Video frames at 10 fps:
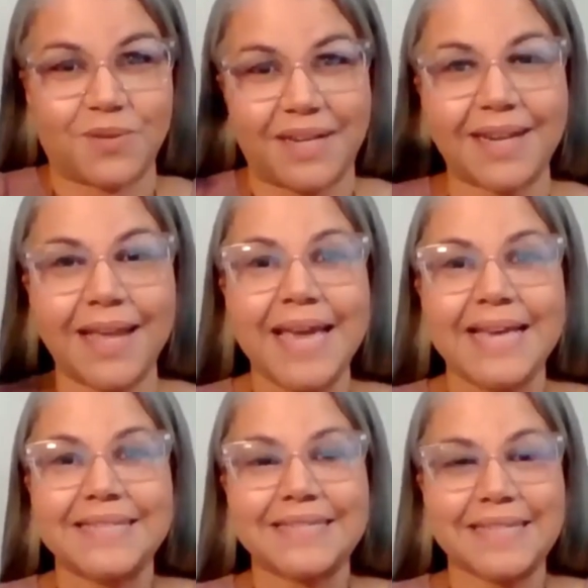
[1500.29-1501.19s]
right,
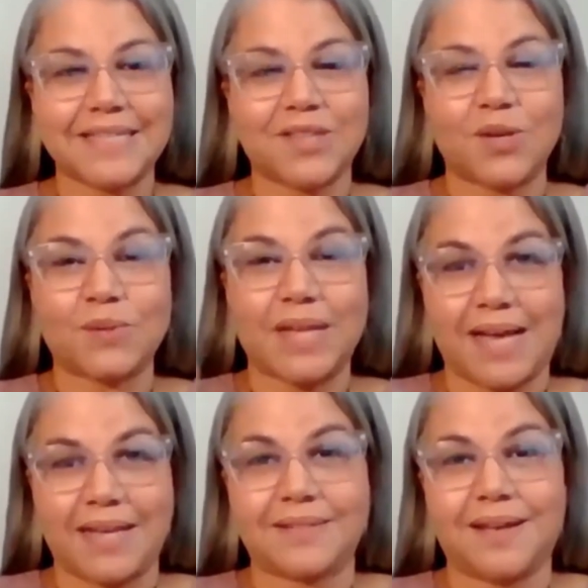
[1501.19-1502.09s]
sees those
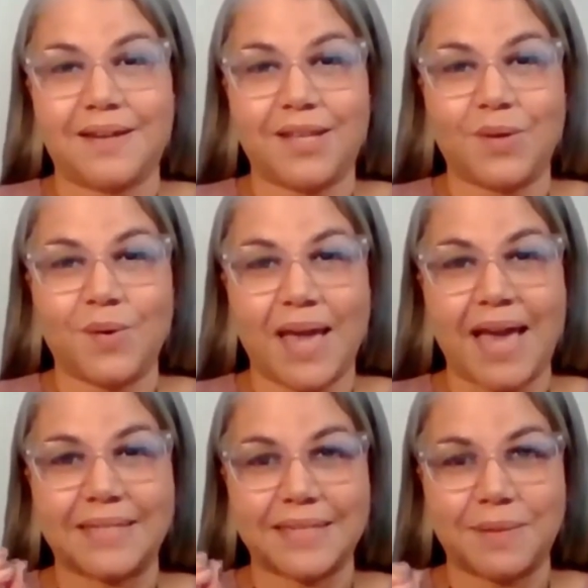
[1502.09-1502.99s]
eyes on you
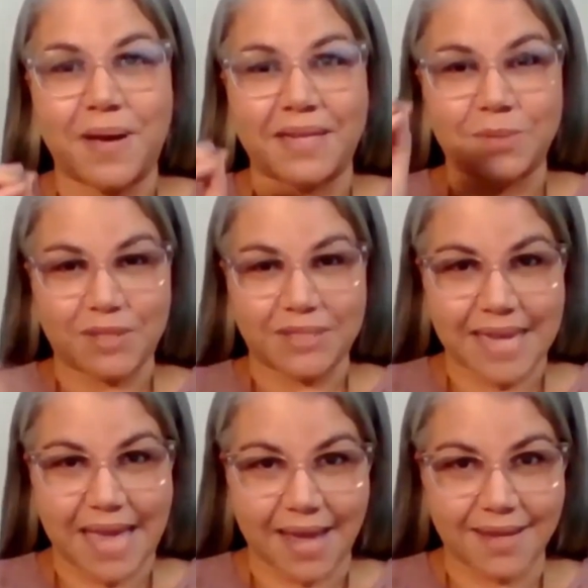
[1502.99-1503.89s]
as a possible
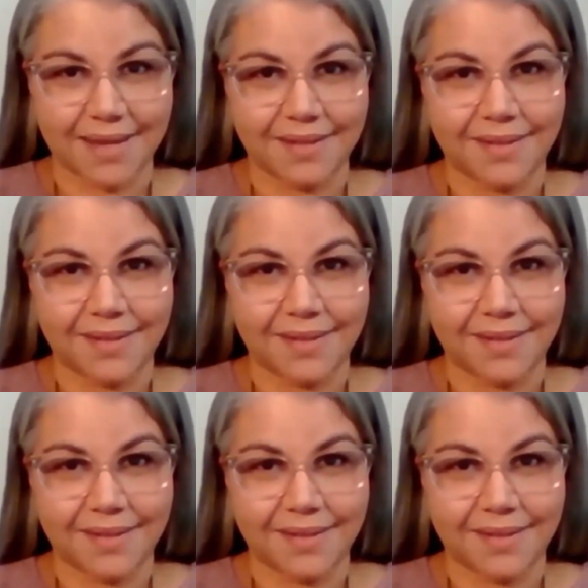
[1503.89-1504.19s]
attack,